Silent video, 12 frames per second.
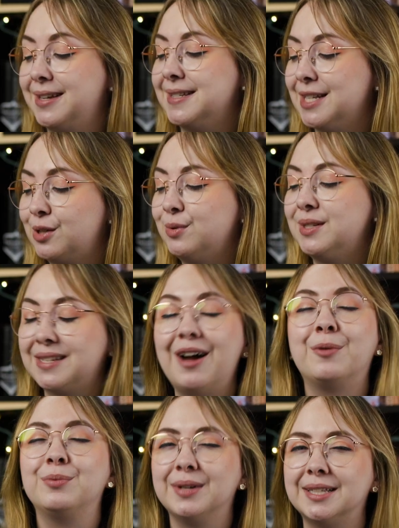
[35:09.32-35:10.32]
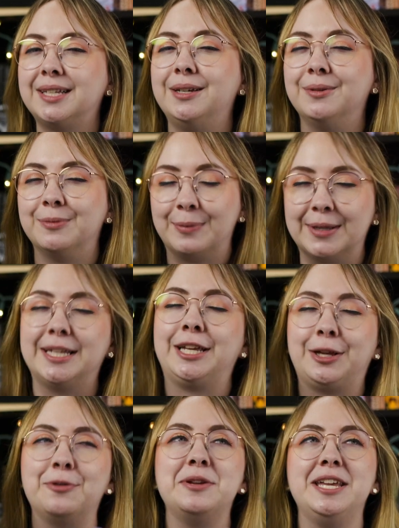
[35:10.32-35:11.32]
because this was a really, really
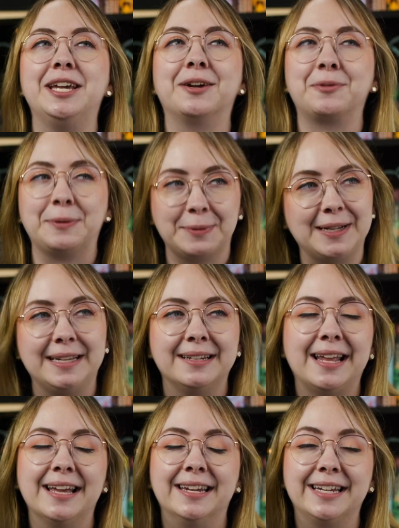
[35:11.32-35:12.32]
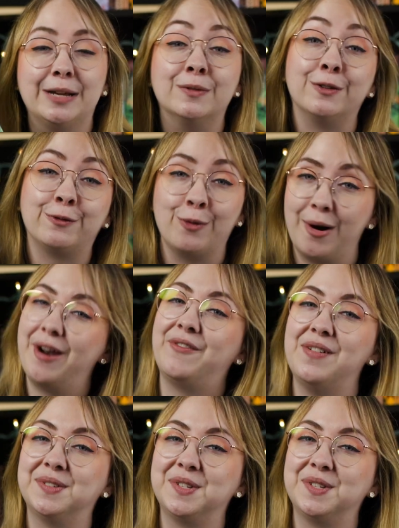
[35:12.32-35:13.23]
unique read, and I gave it 4 out of 5